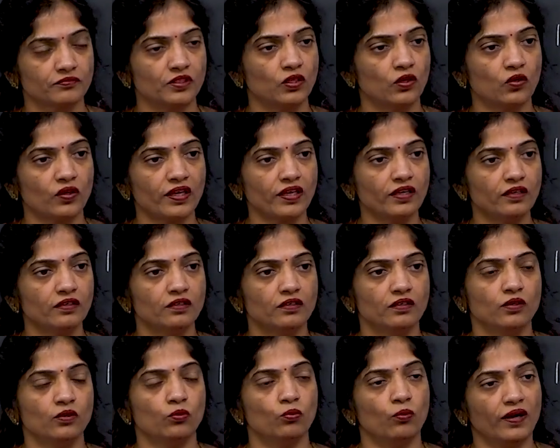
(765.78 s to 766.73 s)
Okay,
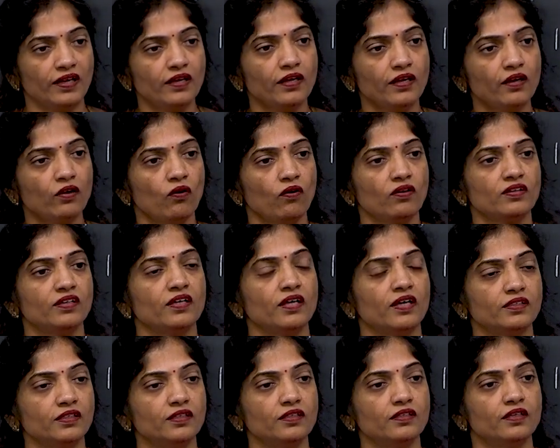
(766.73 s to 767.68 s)
one day or the
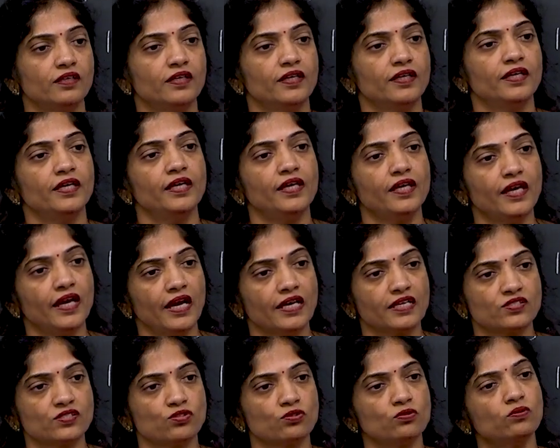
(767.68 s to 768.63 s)
other he
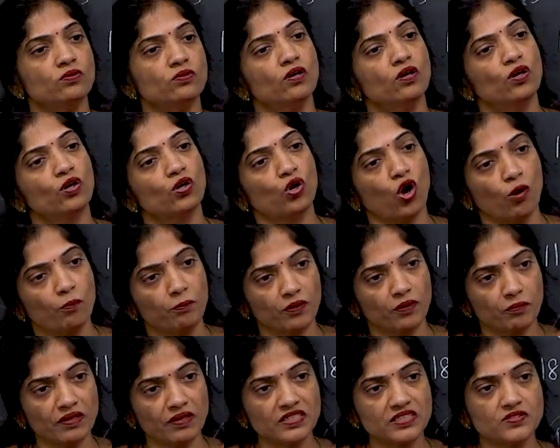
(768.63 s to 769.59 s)
has to
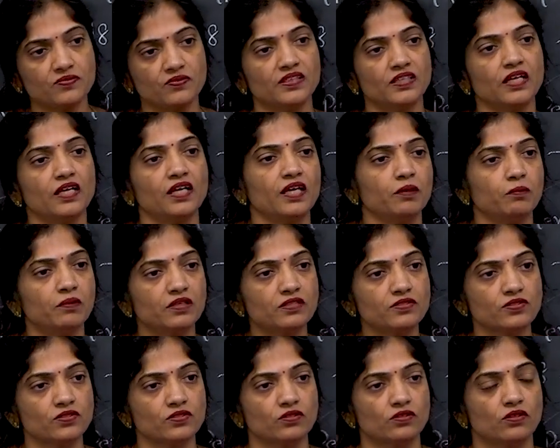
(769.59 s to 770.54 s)
compromise with the
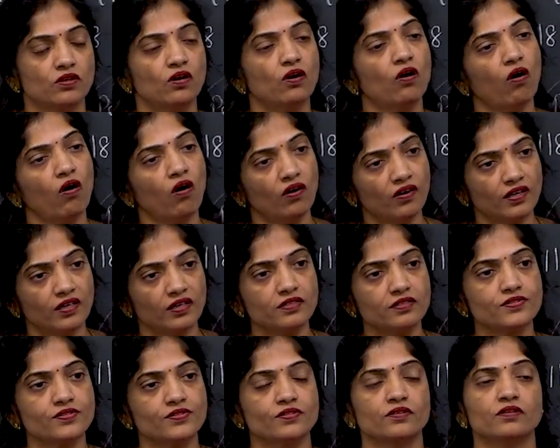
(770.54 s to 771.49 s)
laborers, or
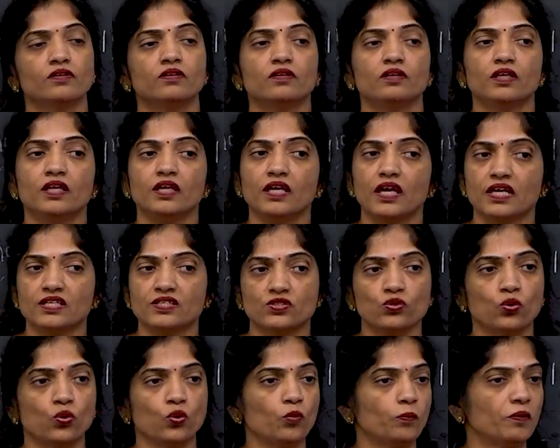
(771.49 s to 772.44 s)
else he has
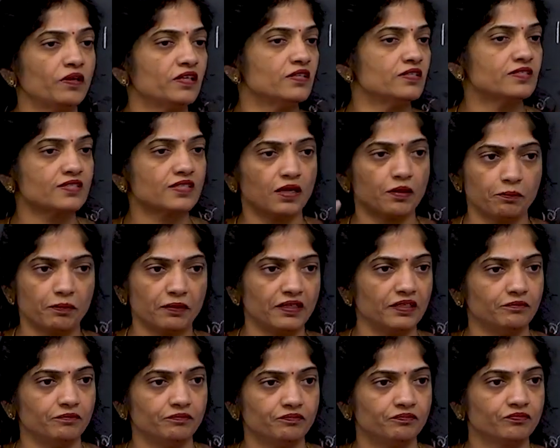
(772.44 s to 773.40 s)
to open his company.
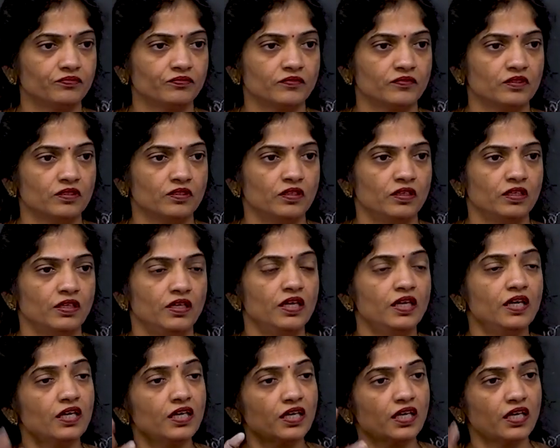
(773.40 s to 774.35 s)

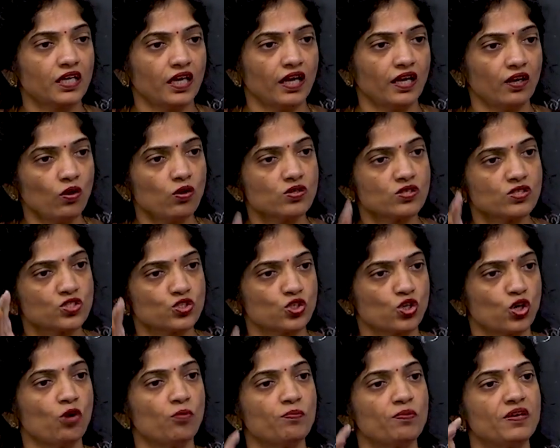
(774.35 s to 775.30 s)
He cannot
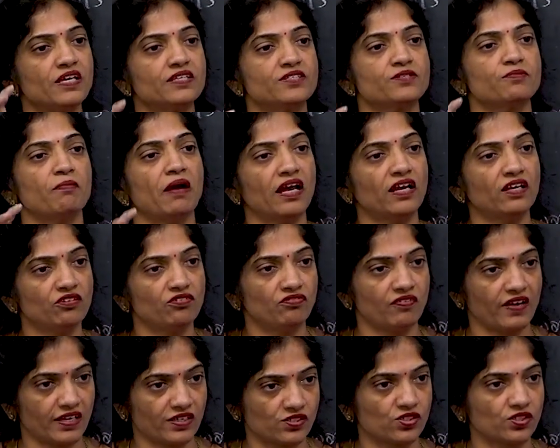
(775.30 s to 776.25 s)
stop his
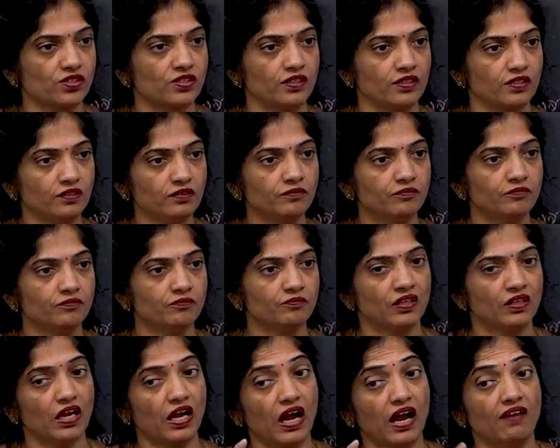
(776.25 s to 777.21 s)
manufacturing
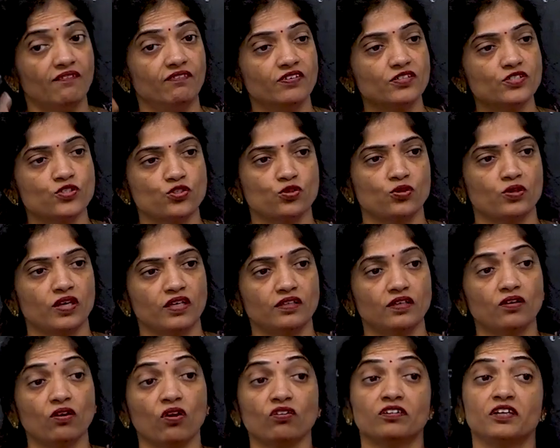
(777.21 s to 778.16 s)
hours
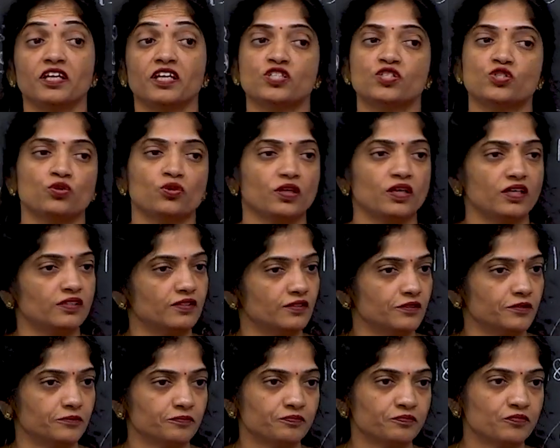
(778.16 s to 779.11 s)
together or days together.
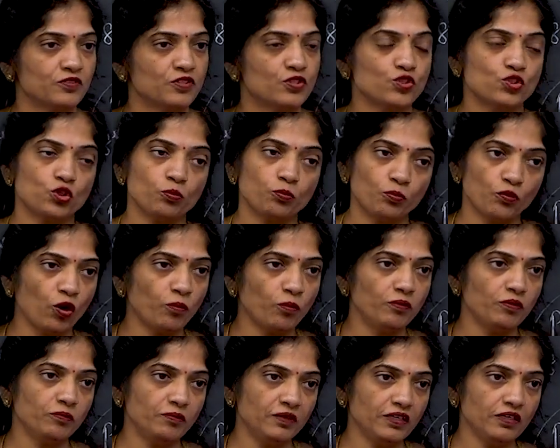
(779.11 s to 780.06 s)
So
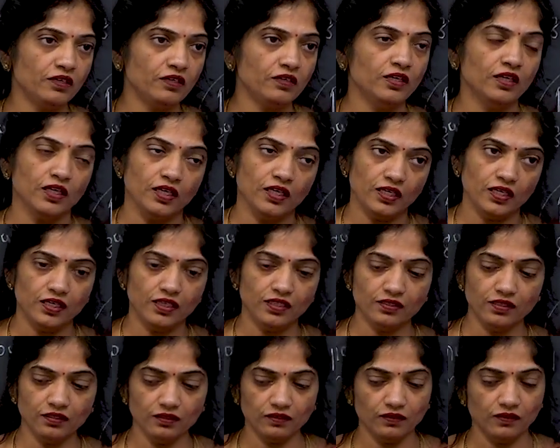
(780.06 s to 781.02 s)
probably
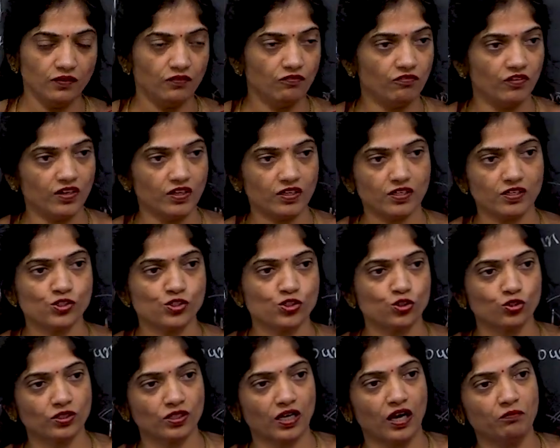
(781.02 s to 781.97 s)
either workers
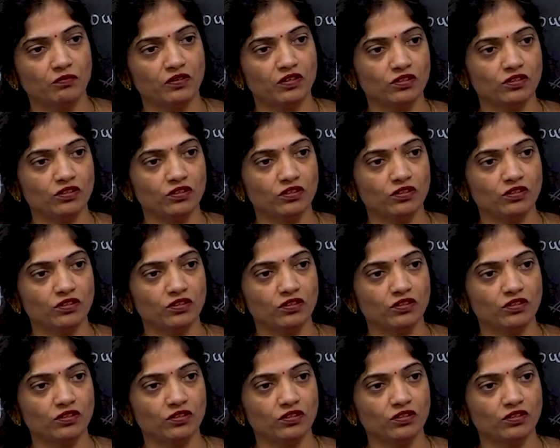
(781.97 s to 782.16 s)
should calm